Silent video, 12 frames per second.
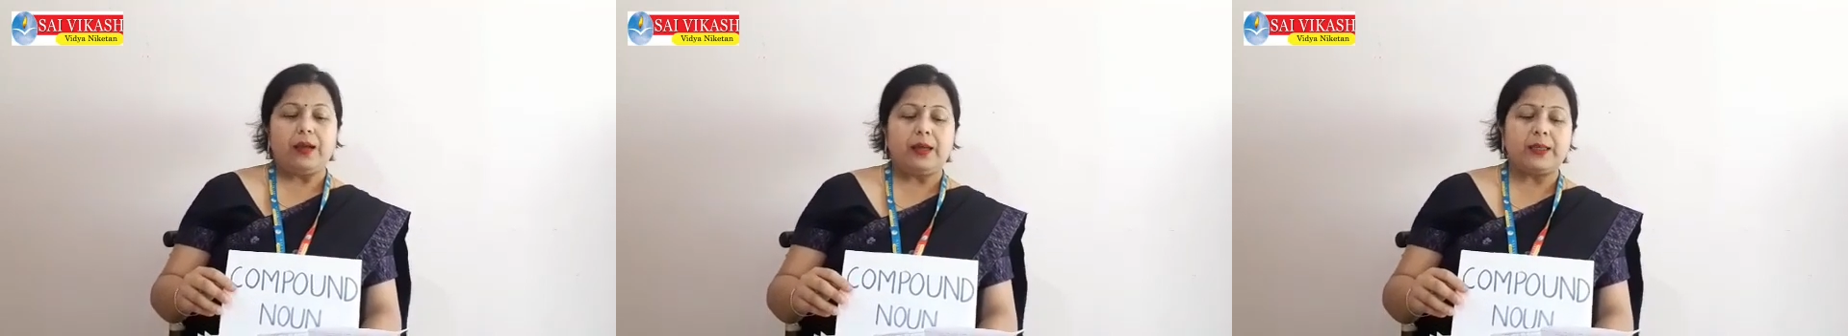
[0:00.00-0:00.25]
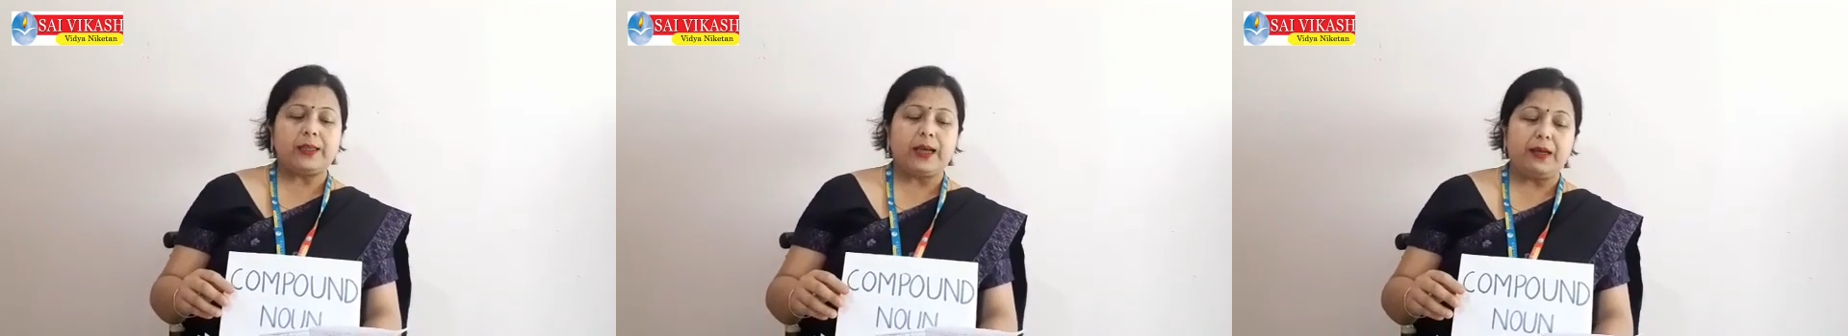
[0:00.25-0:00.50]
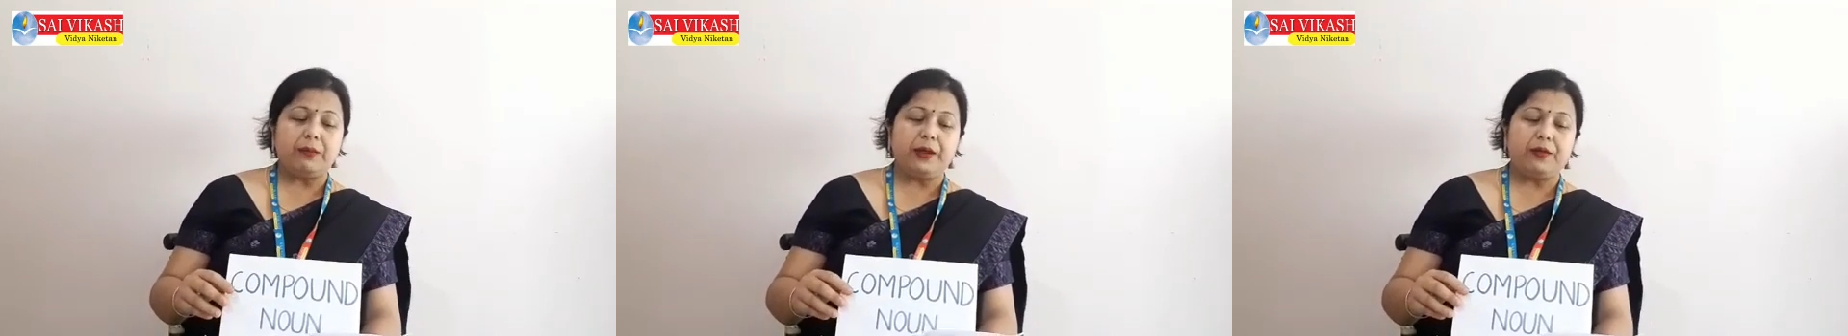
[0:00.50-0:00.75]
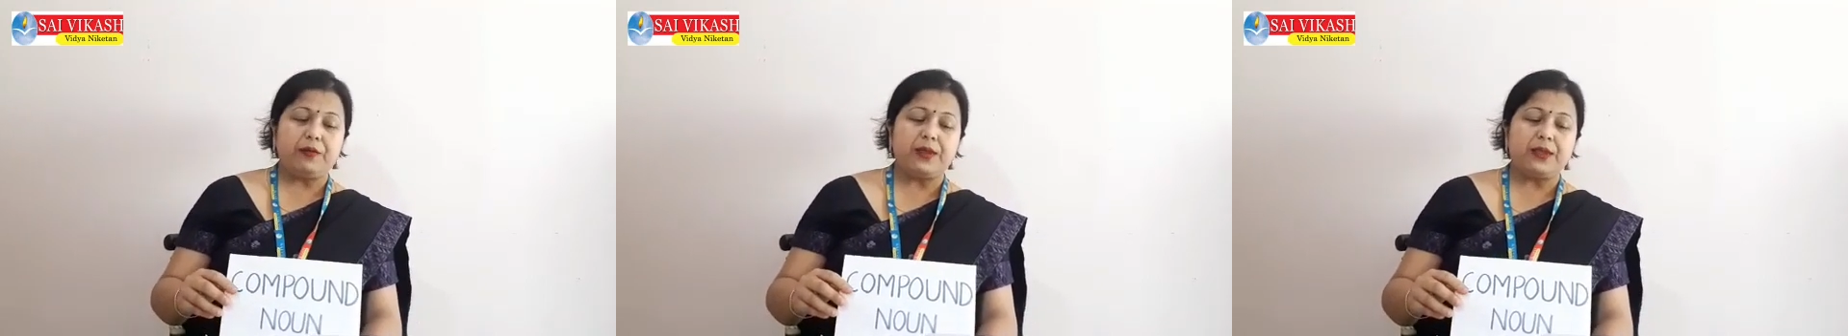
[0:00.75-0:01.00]
It can
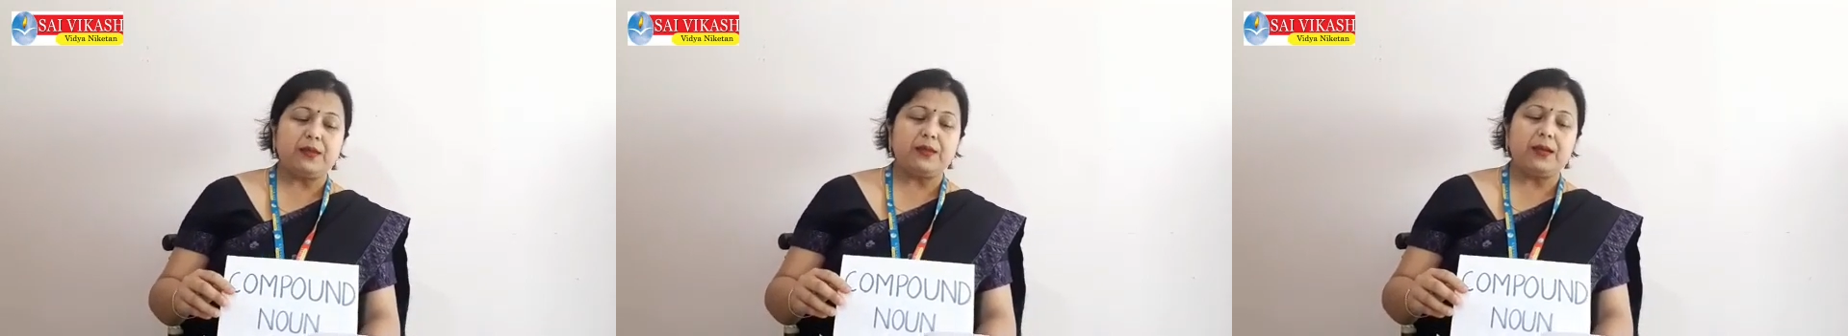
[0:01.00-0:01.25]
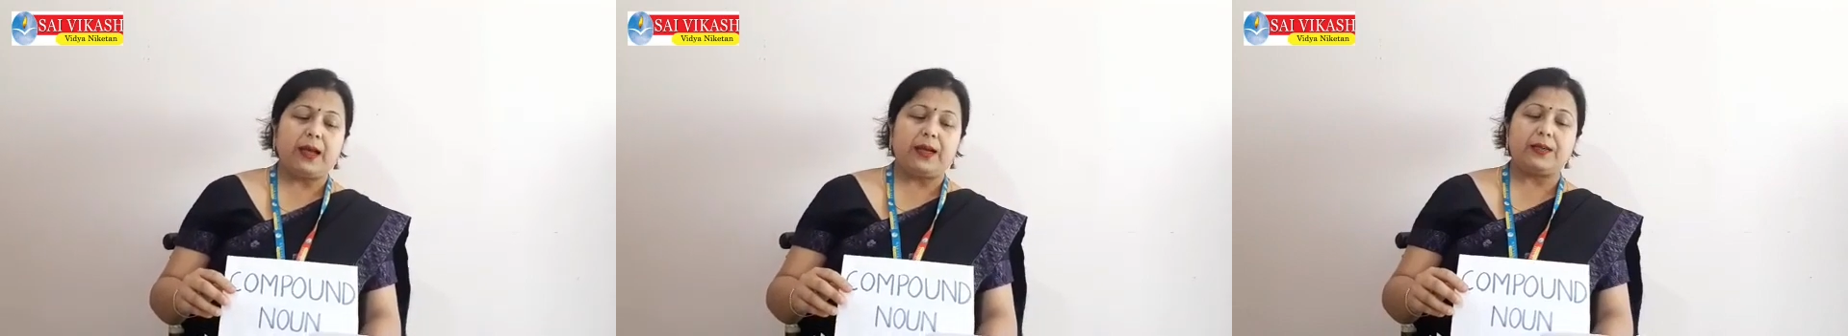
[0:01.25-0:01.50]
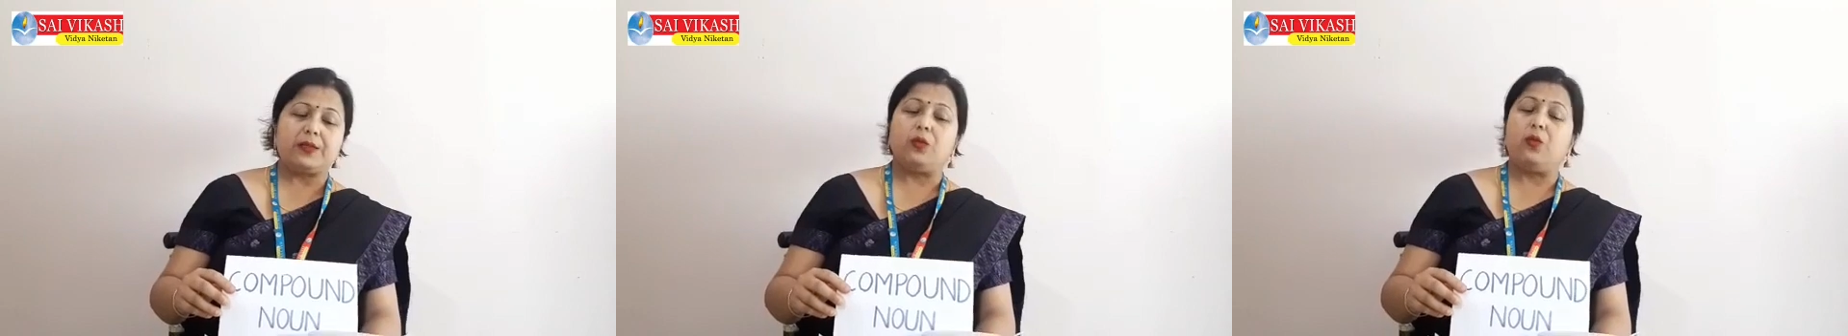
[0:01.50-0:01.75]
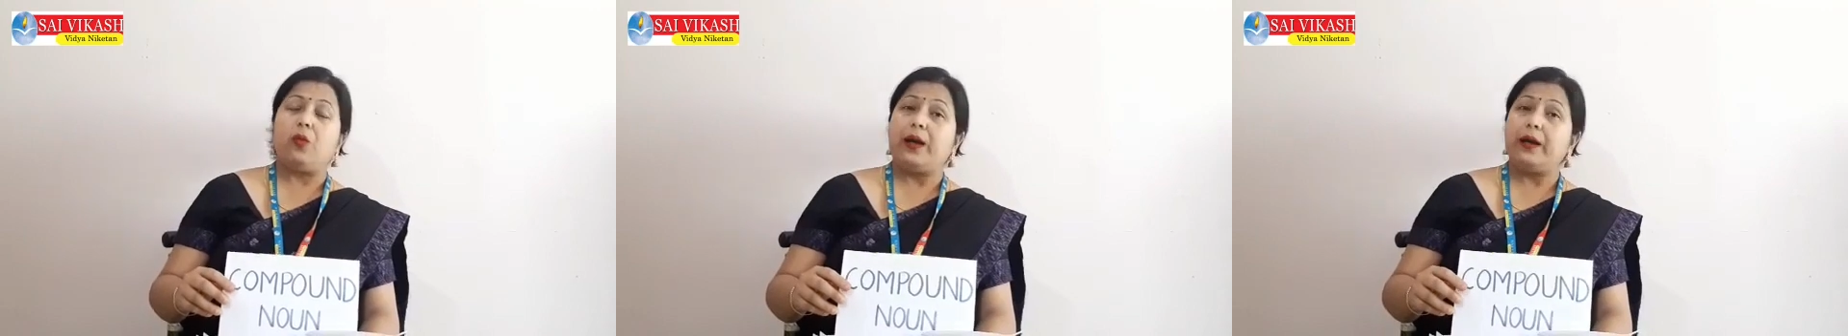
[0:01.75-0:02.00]
be written as
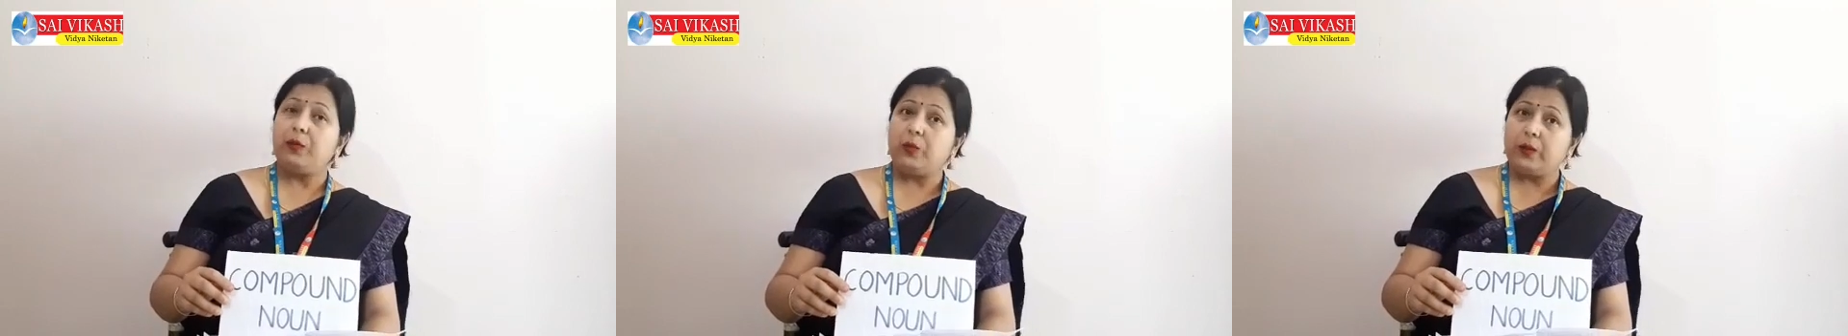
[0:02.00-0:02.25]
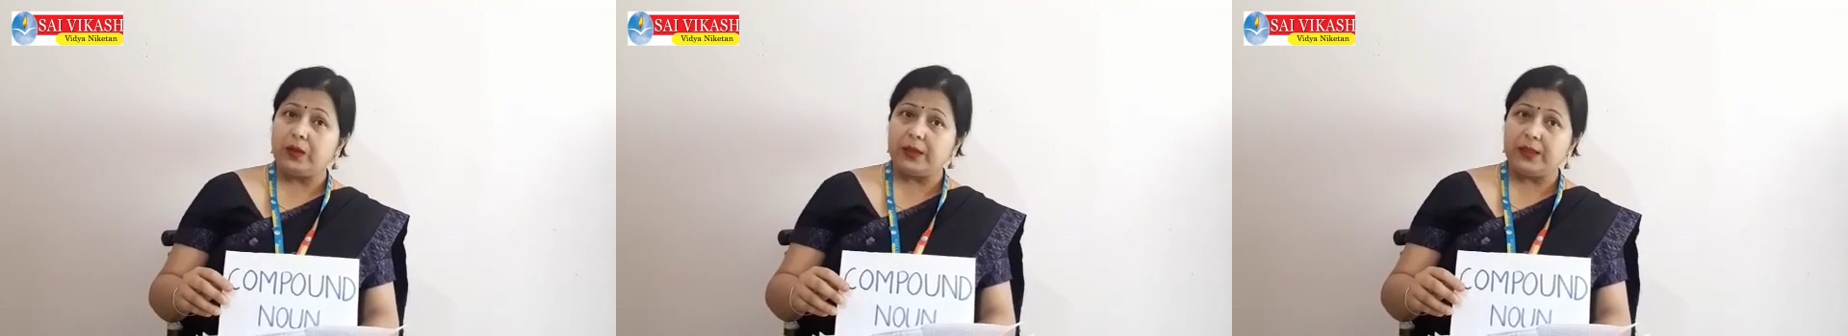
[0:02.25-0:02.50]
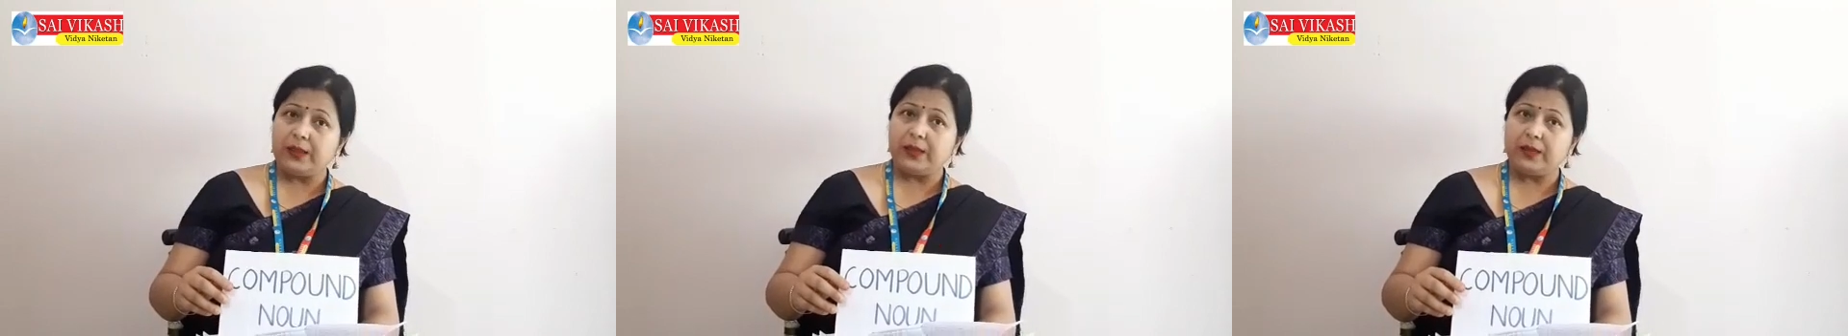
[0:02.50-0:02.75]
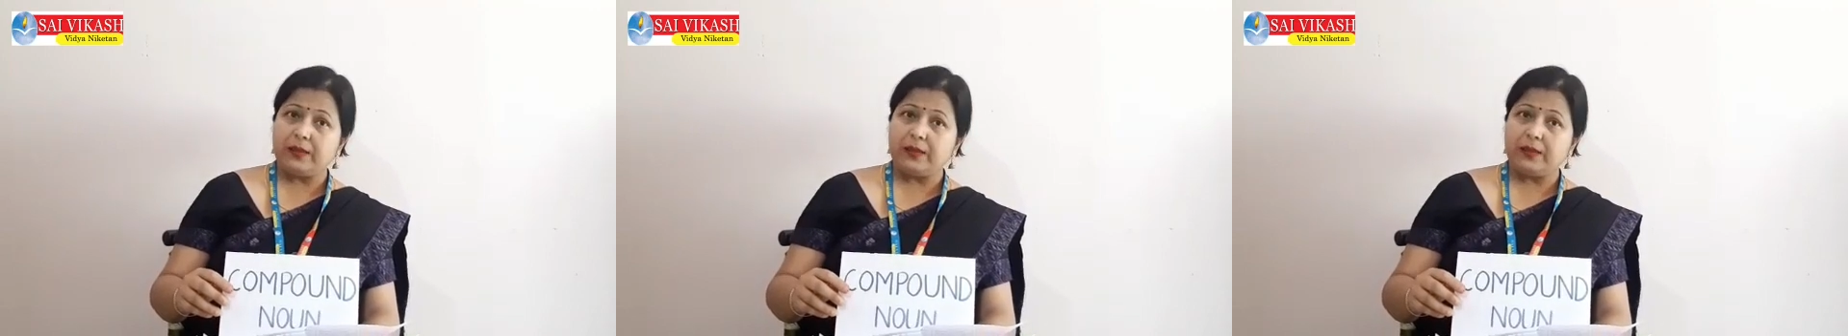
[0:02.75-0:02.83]
one word